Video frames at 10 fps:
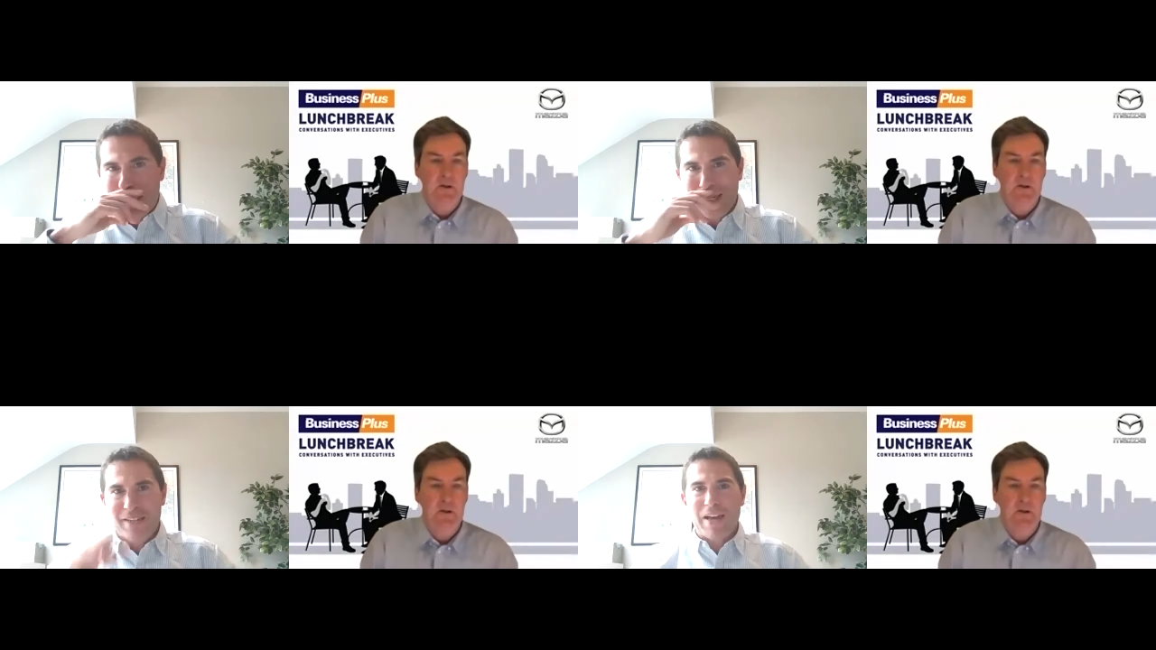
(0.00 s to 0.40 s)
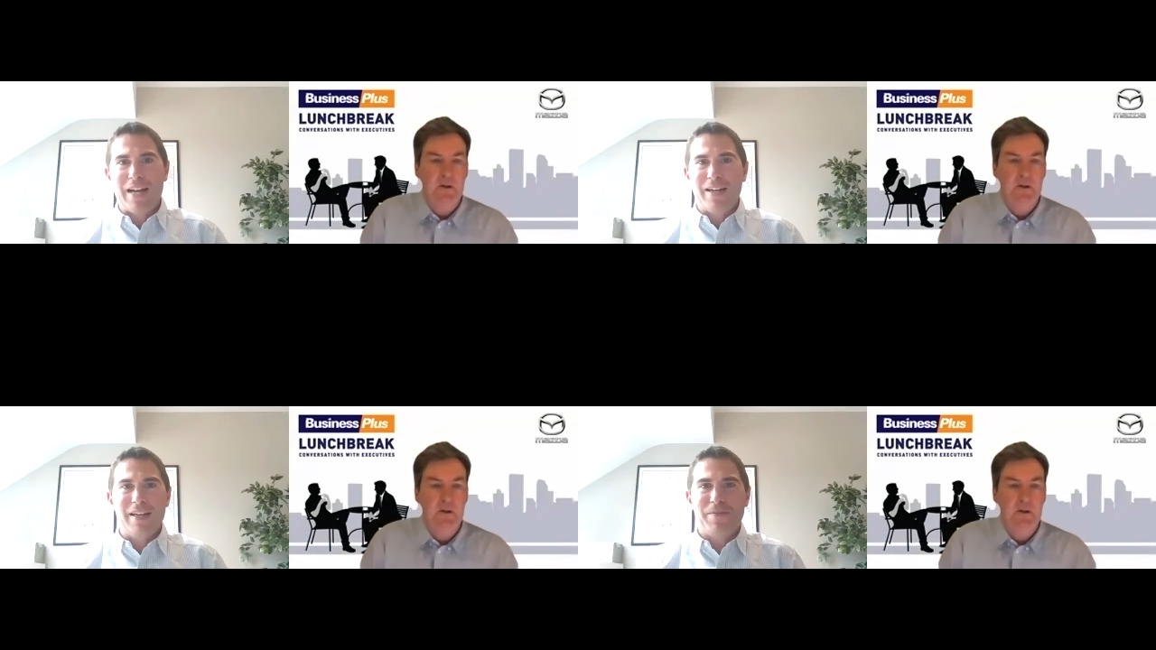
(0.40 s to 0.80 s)
Speaker 1: if
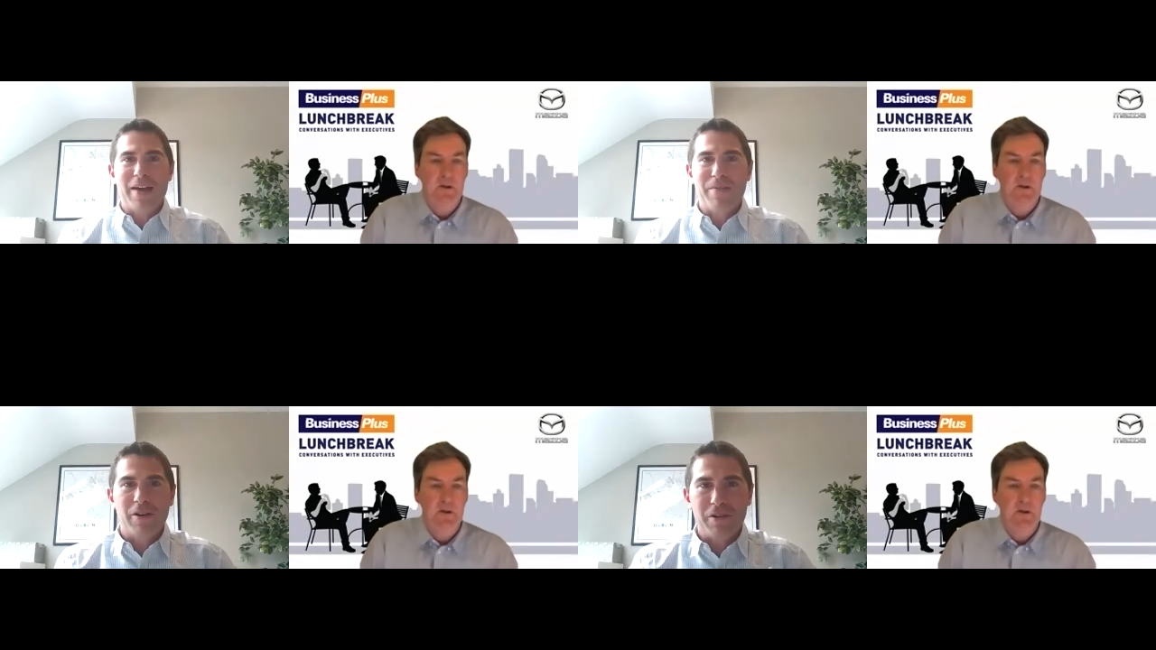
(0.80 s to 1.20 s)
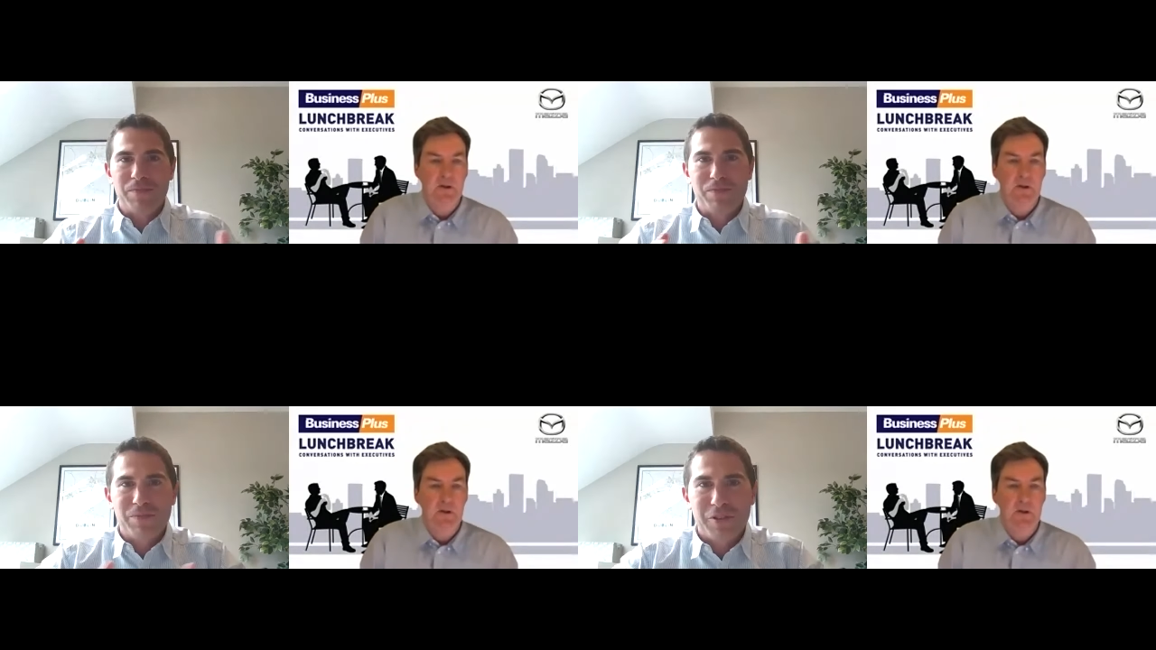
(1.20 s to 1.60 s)
any if ever
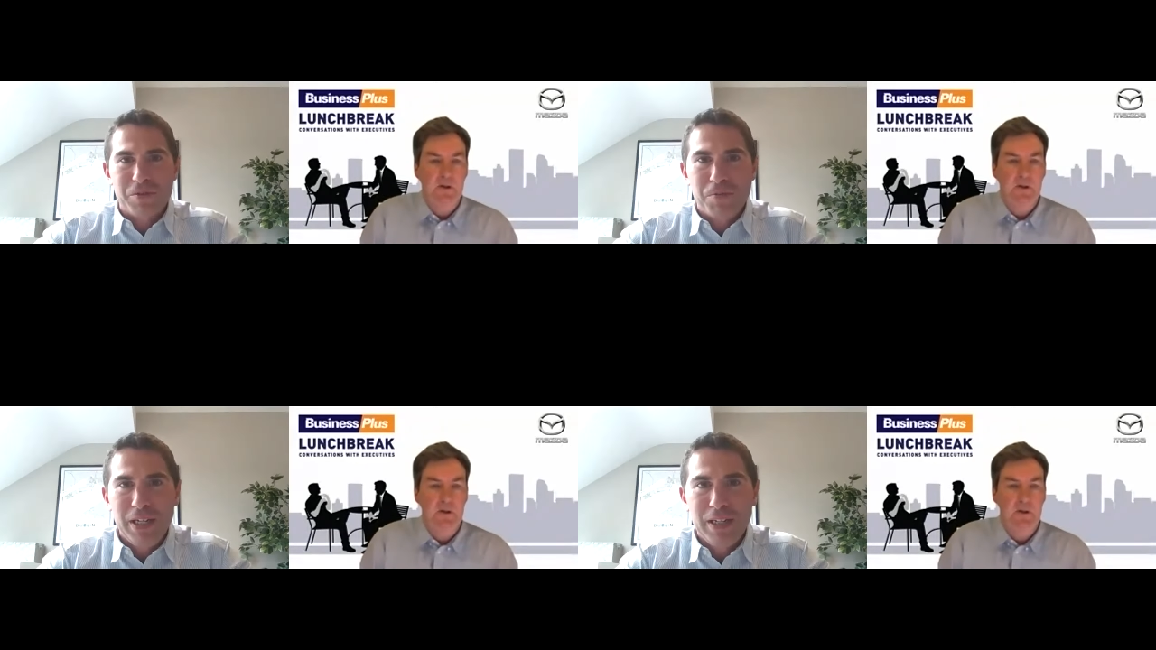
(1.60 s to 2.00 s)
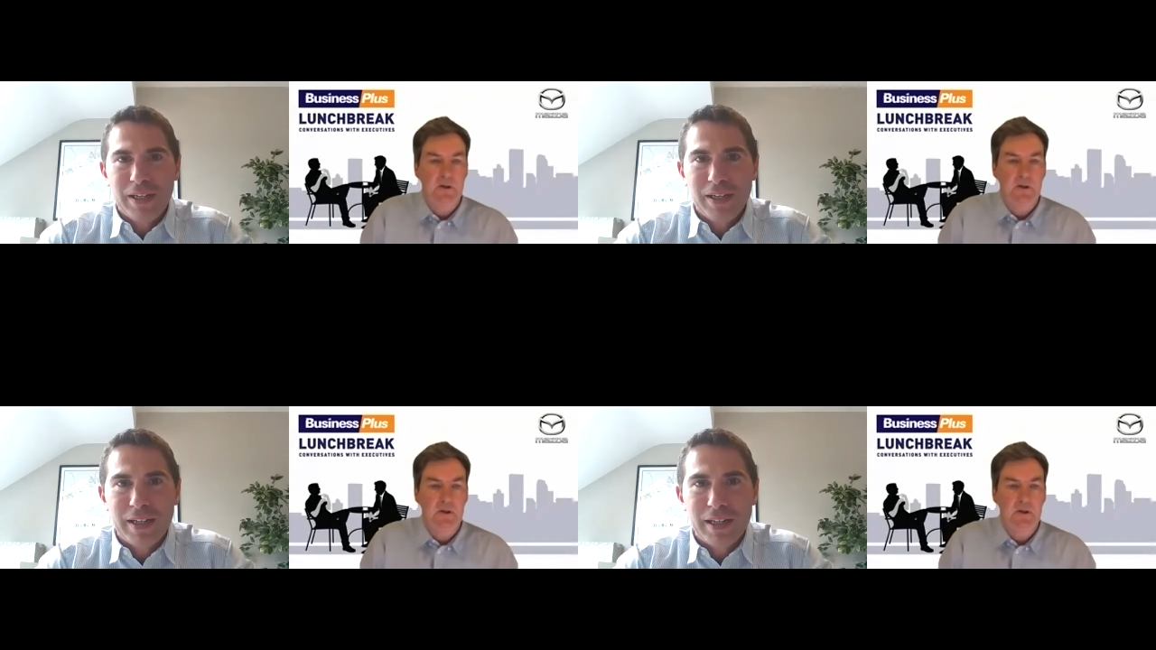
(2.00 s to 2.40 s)
there's been
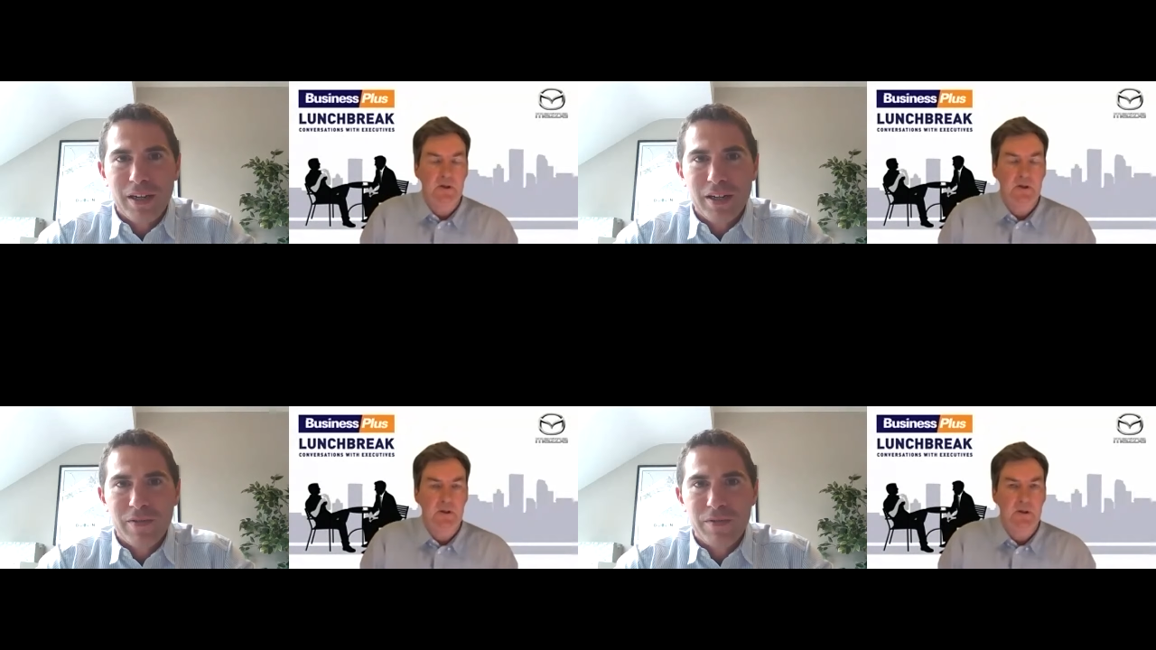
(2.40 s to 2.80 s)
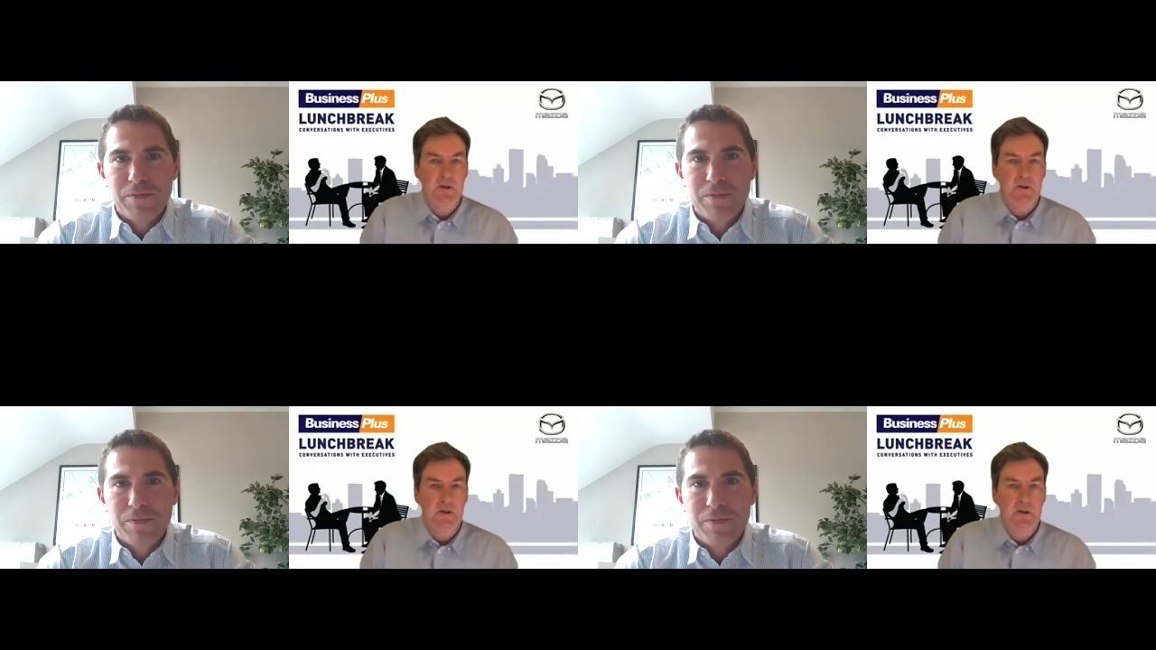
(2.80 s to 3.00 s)
a, a kind of